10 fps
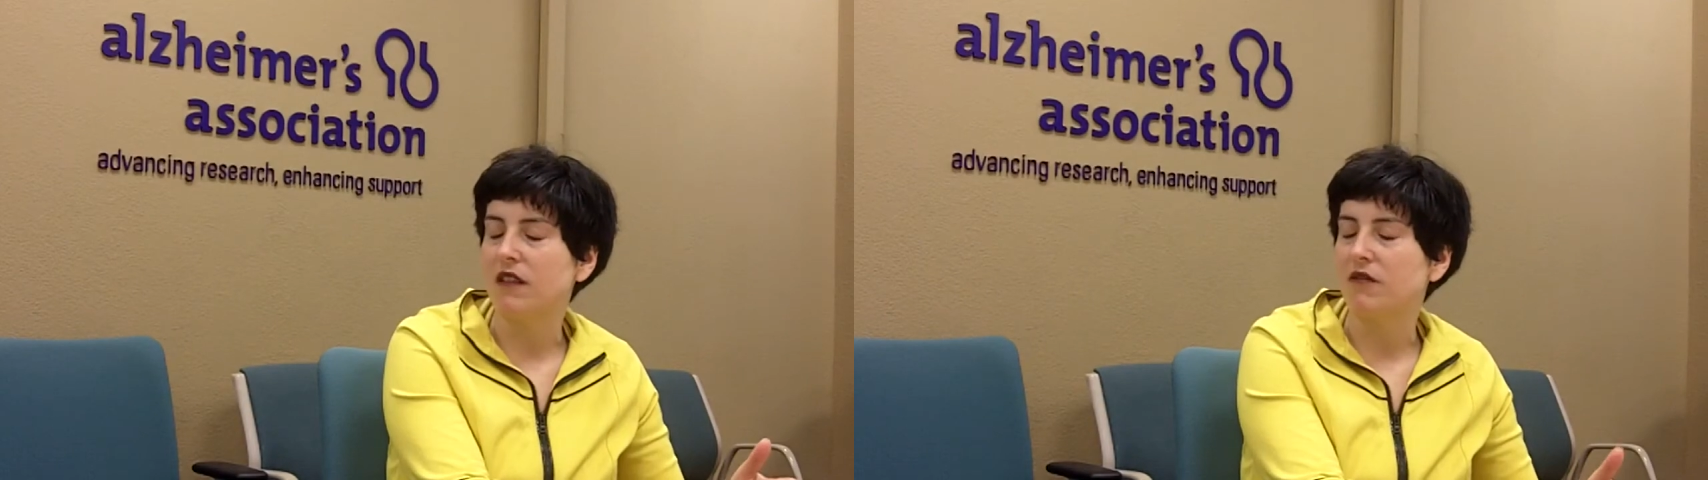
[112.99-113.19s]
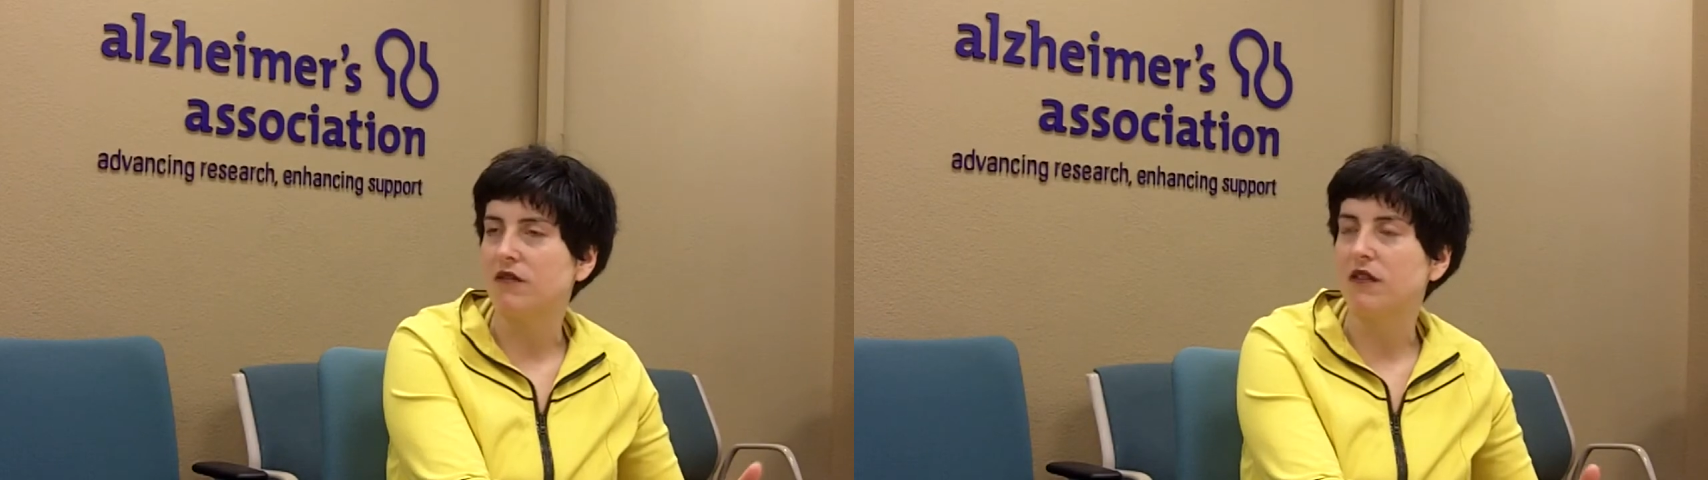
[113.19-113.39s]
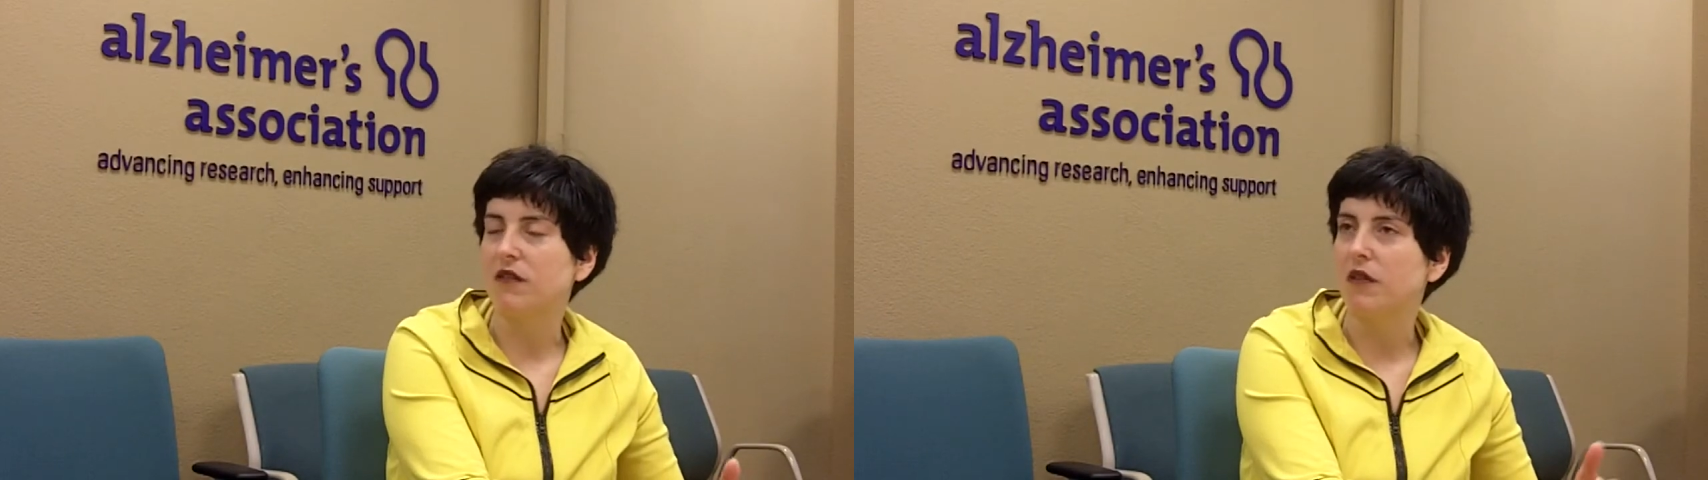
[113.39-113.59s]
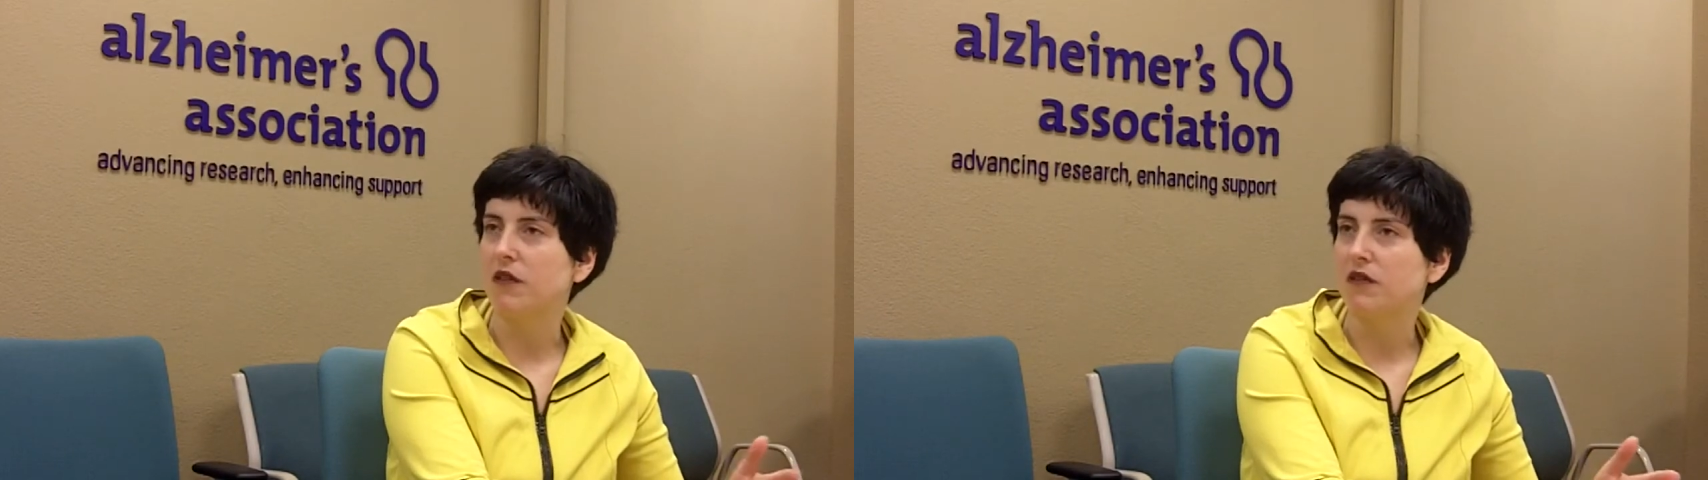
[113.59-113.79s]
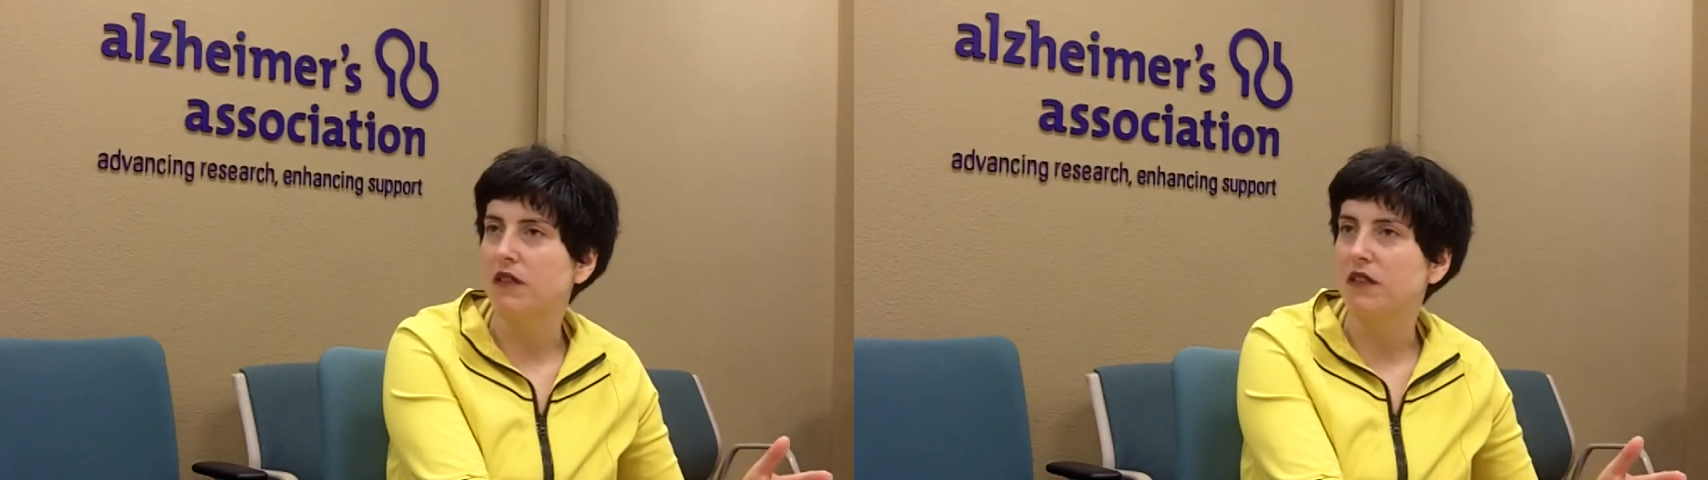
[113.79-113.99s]

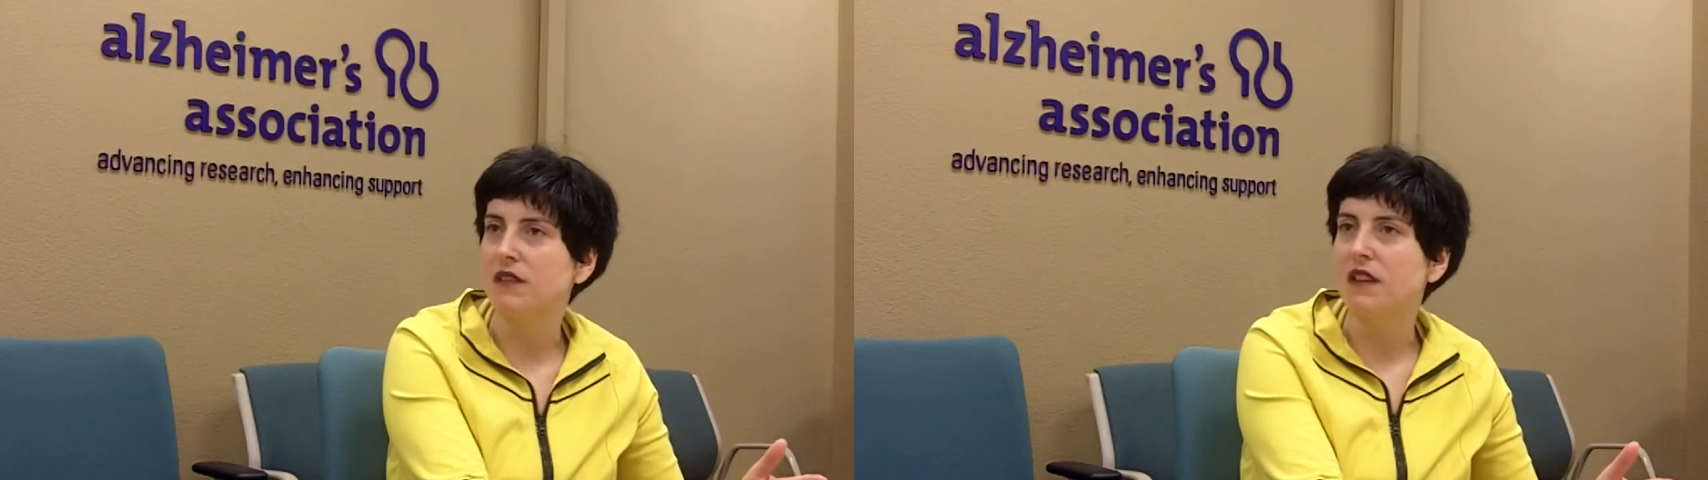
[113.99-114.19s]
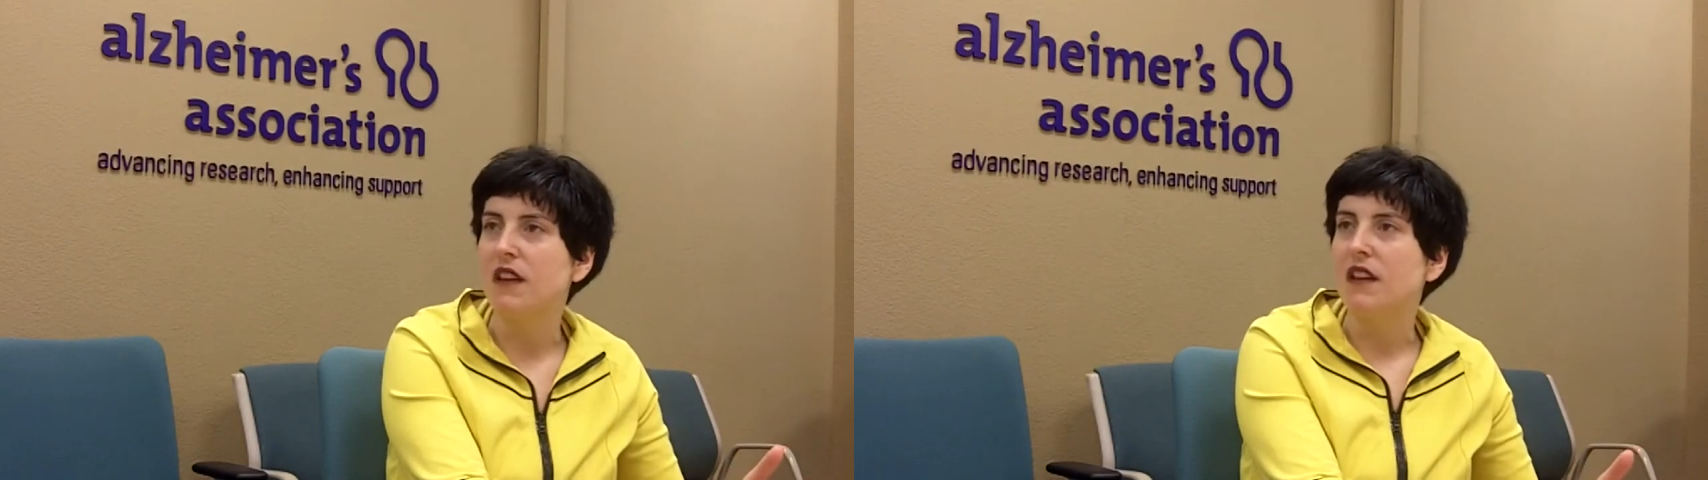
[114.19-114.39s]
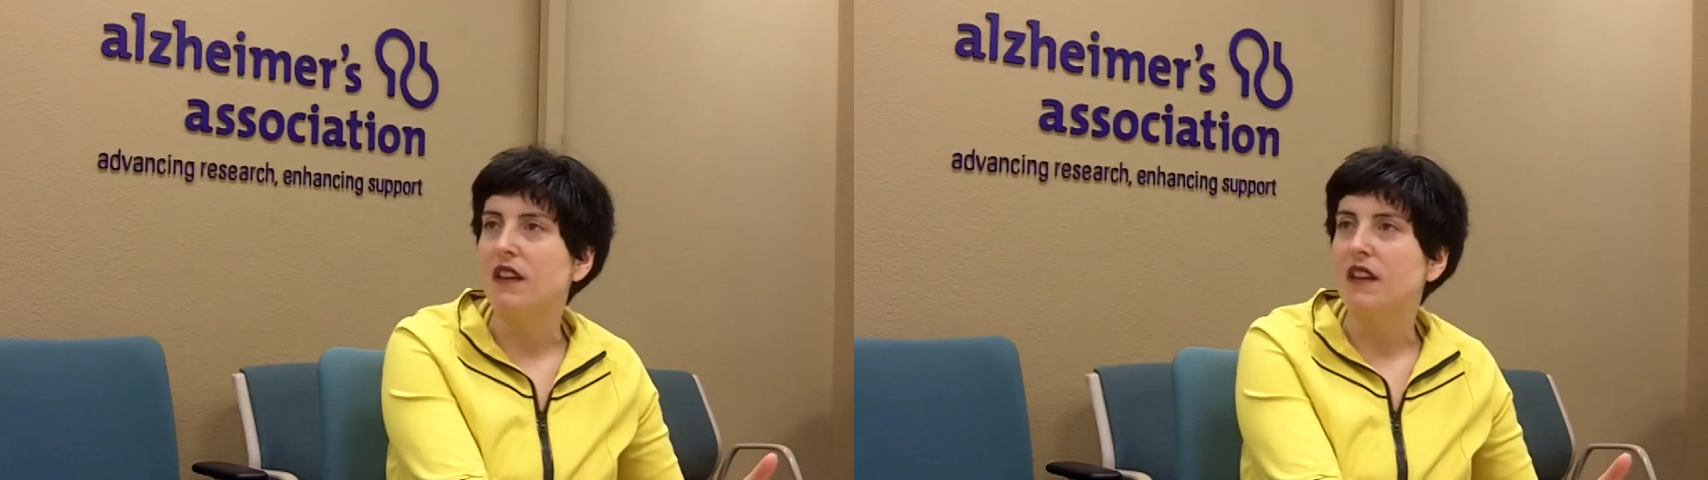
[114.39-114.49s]
atherosclerosis,